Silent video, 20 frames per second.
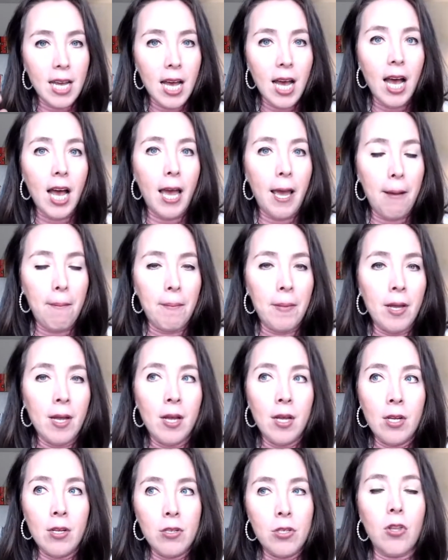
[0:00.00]
time
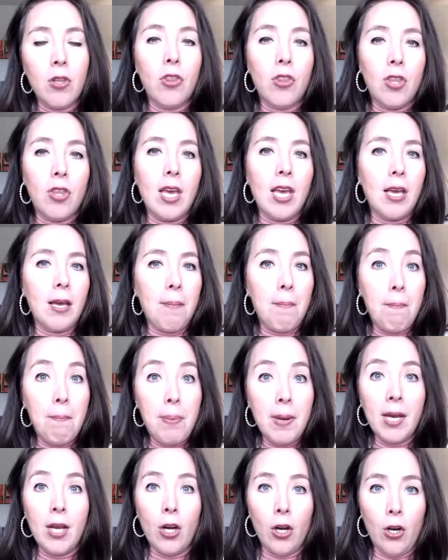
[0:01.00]
to think
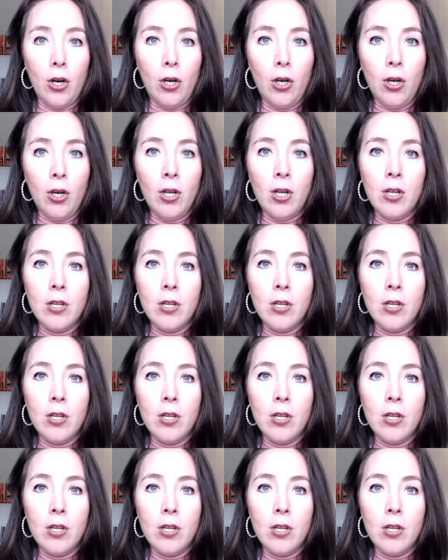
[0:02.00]
bigger,